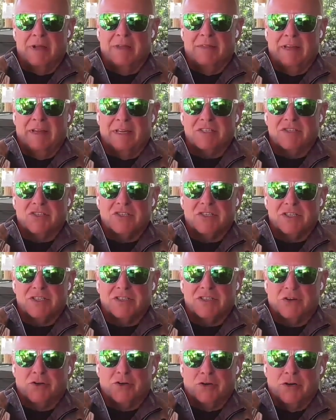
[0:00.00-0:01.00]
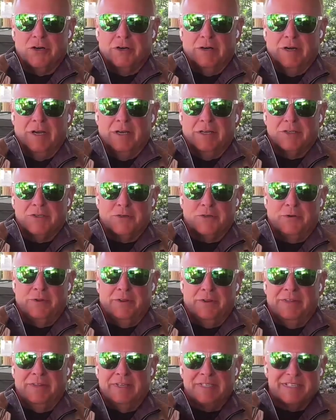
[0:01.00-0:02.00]
That's just her. So
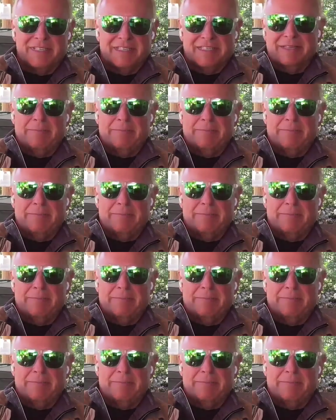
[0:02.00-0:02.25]
this is